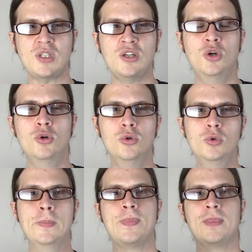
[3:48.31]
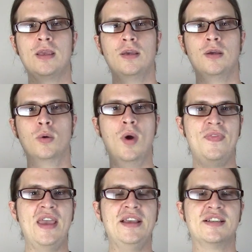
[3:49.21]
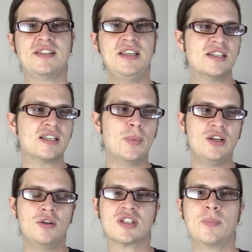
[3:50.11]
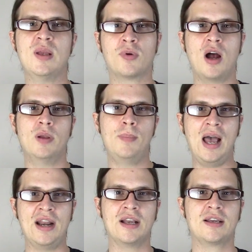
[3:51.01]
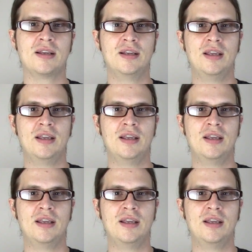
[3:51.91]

who, when they see somebody do something problematic,